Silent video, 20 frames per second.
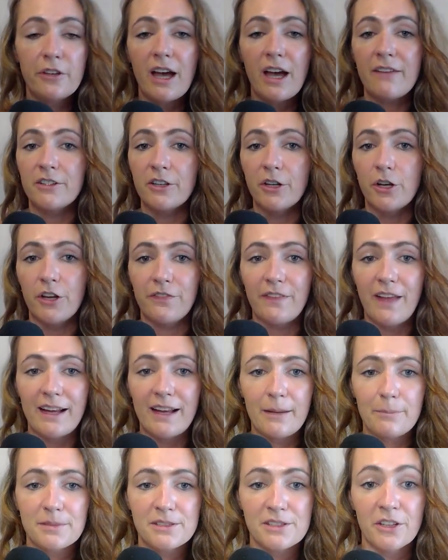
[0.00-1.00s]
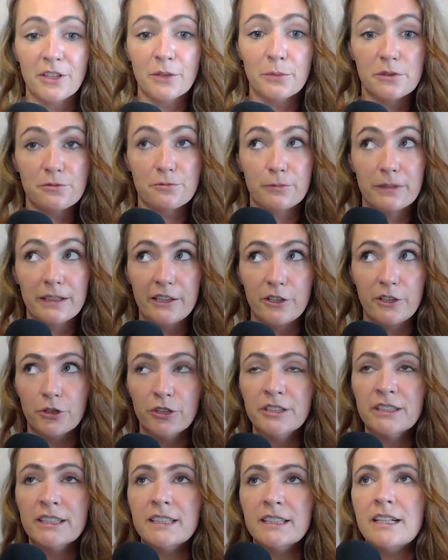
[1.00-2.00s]
you haven't heard that episode, it was really
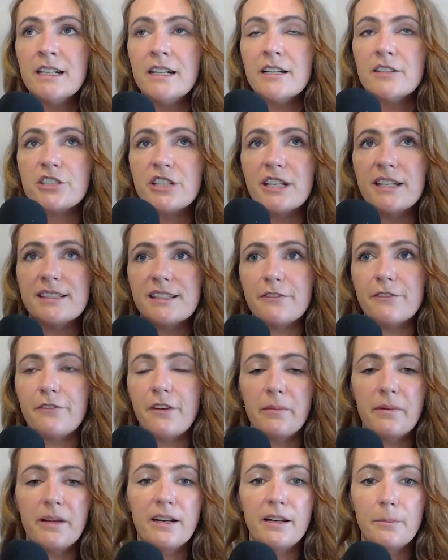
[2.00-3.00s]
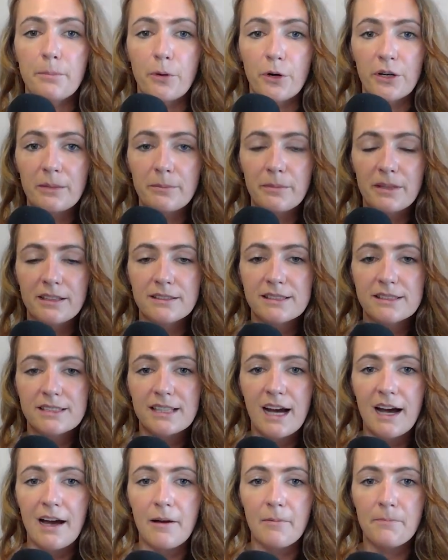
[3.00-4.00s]
good. She's a feminine embodiment
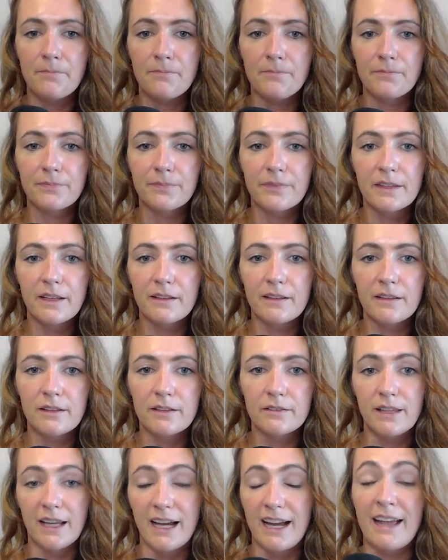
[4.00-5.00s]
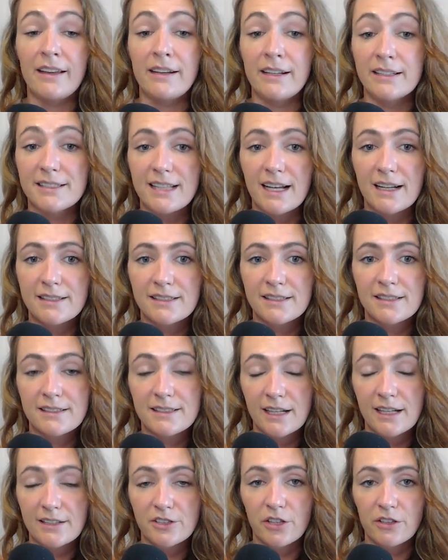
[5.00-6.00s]
and a
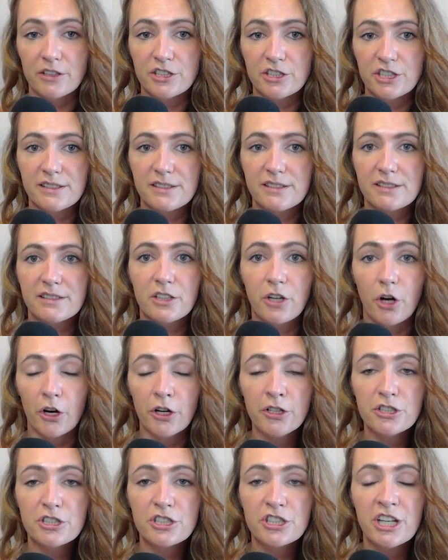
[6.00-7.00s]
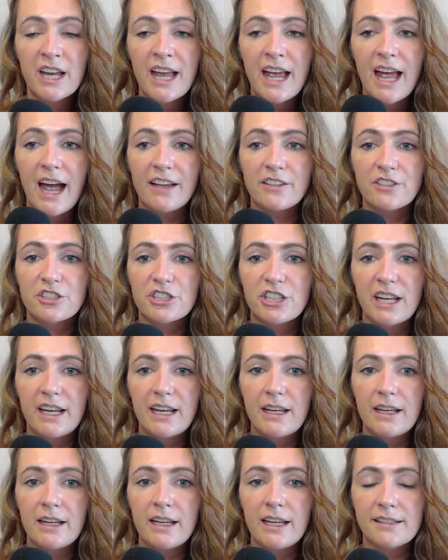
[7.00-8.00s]
sexologist coach. And
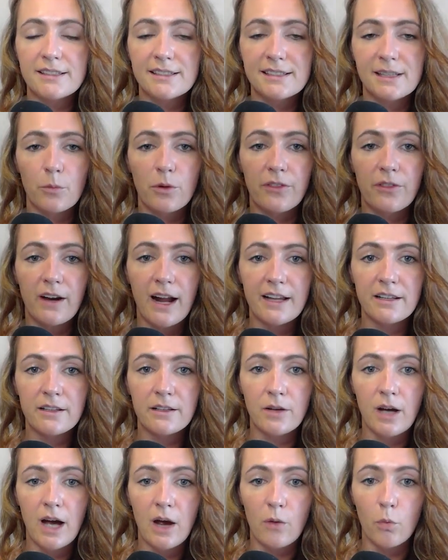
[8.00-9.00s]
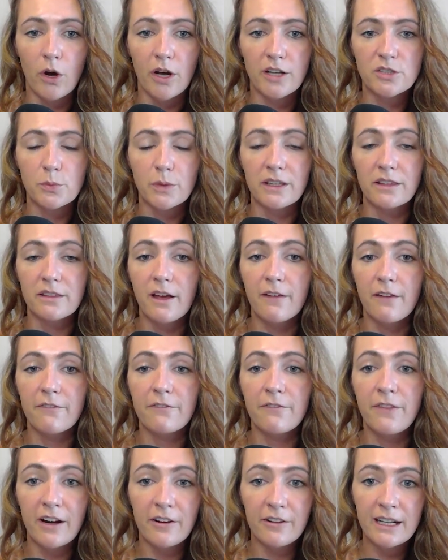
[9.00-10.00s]
she is someone that I worked with
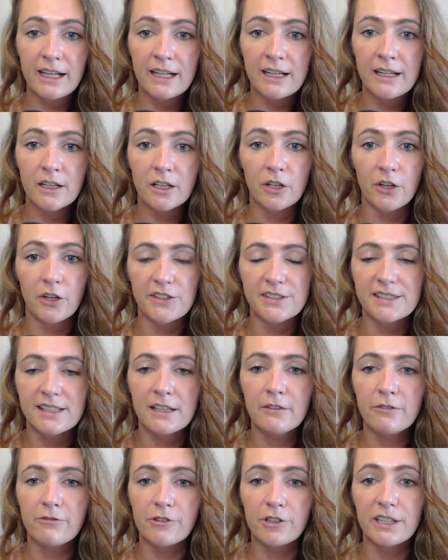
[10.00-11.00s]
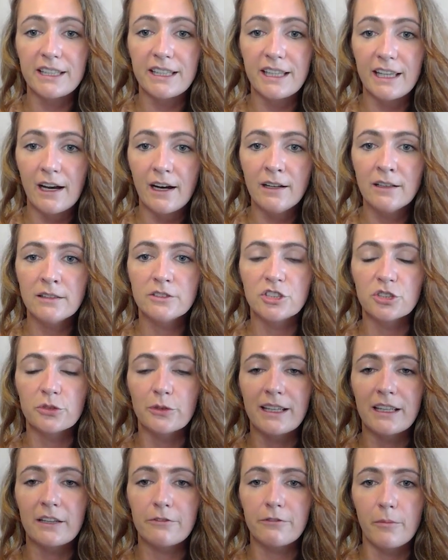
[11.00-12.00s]
very closely for a year
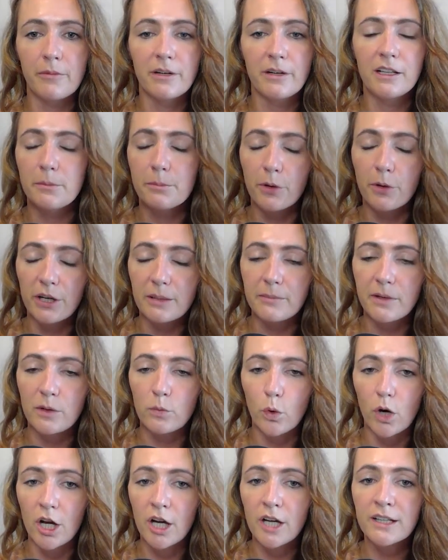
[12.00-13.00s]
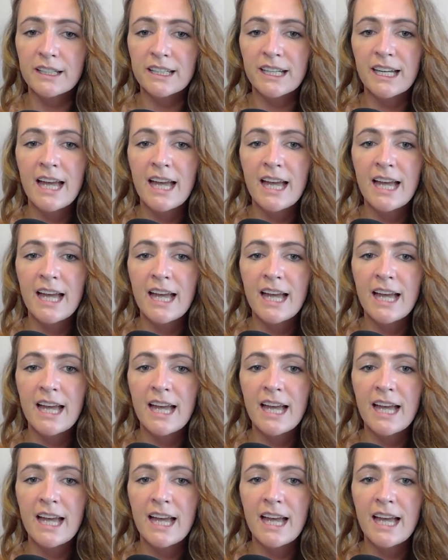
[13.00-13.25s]
doing feminine embodiment work.